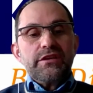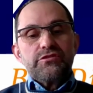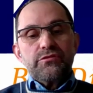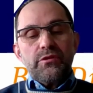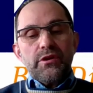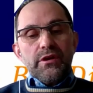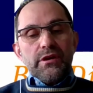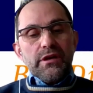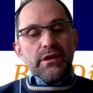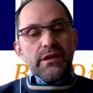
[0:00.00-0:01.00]
So
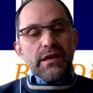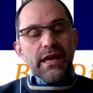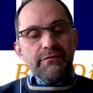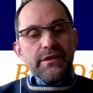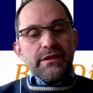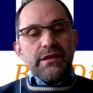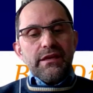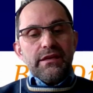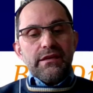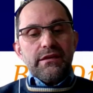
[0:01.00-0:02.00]
having
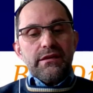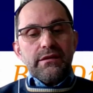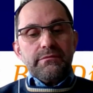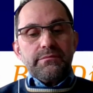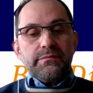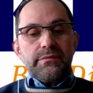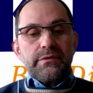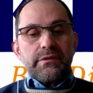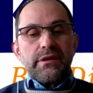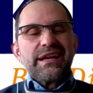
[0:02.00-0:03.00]
a
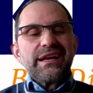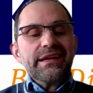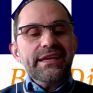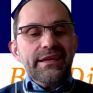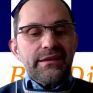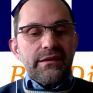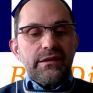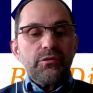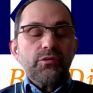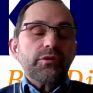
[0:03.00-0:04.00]
clean
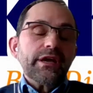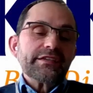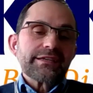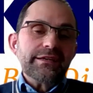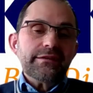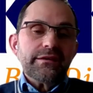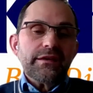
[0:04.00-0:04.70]
or as clean